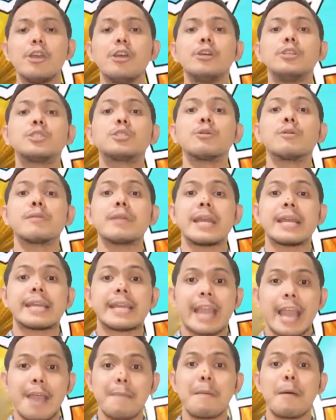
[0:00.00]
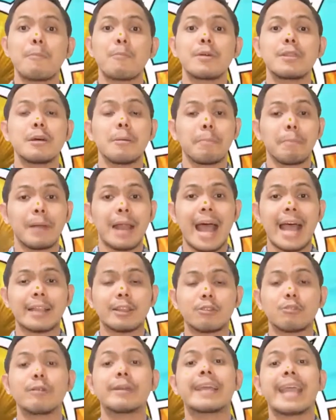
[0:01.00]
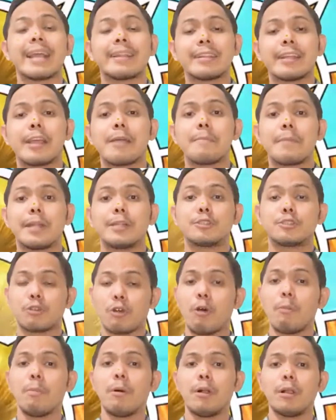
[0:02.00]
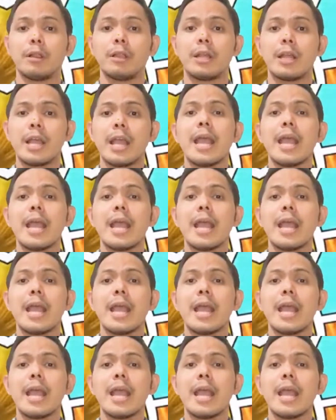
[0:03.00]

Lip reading: so they came up with a plan to get him in trouble.